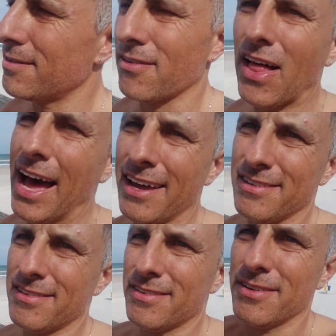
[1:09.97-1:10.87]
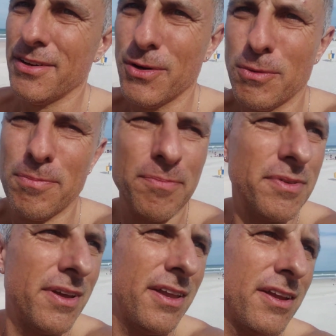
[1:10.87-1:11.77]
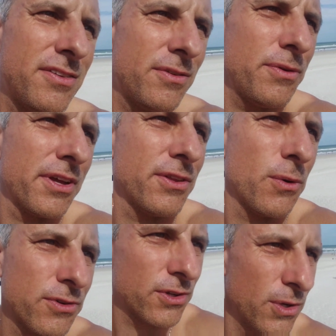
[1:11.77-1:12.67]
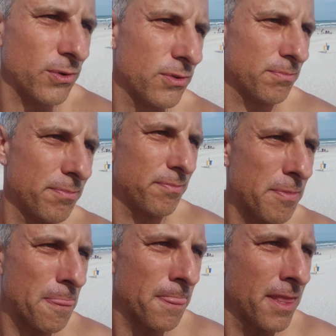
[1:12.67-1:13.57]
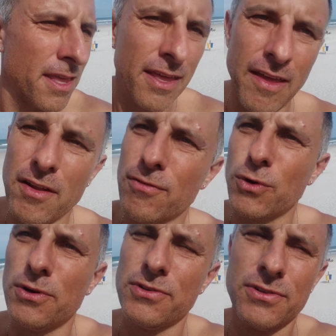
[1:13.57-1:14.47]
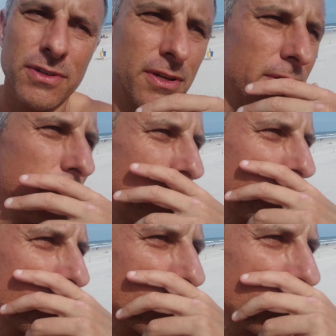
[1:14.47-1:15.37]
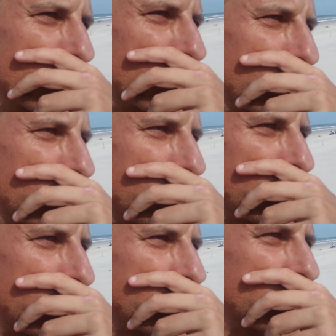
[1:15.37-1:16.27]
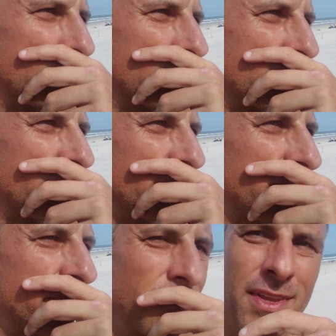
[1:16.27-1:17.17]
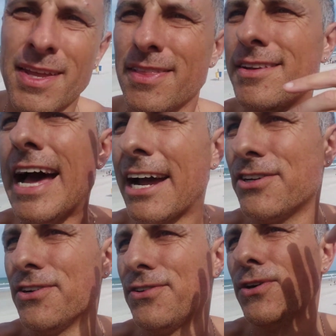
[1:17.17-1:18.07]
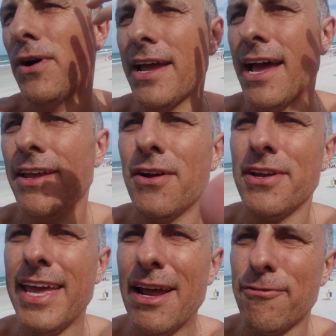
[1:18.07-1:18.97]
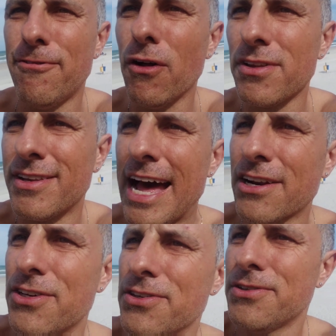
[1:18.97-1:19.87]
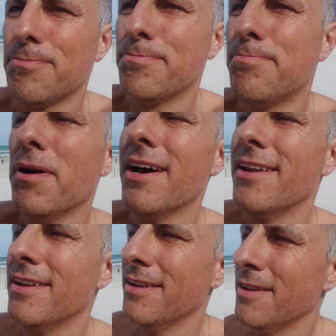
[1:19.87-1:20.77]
the lies, you know, and it's really no excuse. And then, of course, the doctors. So, you can't fault the doctors, but